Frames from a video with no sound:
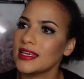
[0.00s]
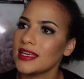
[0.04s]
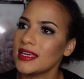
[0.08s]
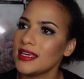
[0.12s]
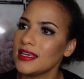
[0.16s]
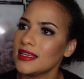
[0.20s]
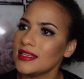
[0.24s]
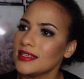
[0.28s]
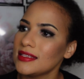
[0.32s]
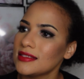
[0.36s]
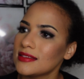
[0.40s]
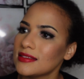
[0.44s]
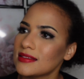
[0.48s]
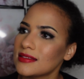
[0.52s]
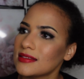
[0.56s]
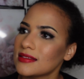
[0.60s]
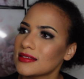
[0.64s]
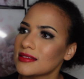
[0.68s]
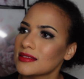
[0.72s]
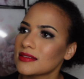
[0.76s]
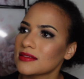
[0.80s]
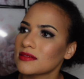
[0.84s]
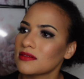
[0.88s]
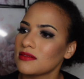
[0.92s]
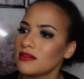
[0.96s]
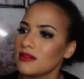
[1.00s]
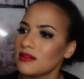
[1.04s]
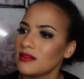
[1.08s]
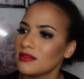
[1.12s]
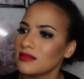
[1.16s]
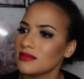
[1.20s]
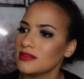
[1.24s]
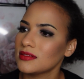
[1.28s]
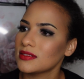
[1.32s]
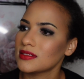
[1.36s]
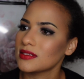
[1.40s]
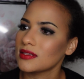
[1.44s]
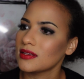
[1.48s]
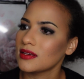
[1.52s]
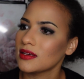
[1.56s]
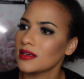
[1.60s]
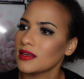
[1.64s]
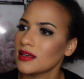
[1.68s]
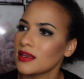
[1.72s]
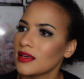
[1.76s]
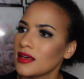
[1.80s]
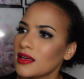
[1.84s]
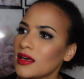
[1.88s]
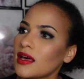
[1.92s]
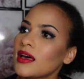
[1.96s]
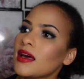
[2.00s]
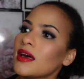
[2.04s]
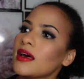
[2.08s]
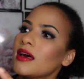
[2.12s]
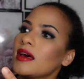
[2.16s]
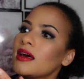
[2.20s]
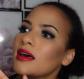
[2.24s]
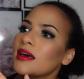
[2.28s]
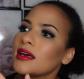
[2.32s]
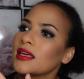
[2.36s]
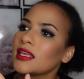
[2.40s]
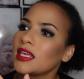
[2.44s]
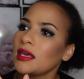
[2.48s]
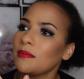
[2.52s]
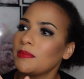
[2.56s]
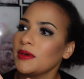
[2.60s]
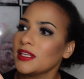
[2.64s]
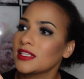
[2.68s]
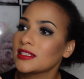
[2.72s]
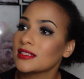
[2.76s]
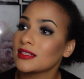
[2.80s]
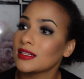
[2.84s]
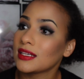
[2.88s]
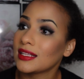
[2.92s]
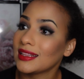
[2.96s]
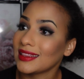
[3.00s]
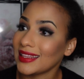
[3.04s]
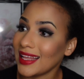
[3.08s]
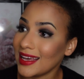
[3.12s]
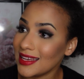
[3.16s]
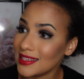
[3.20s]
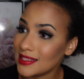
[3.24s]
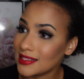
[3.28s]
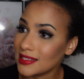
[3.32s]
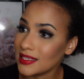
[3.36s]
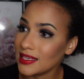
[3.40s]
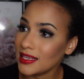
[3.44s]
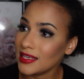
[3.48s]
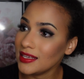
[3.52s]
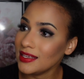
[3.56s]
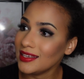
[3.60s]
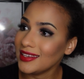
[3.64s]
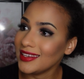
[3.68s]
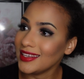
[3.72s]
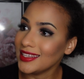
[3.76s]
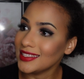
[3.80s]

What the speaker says: is called Keep It Glassy.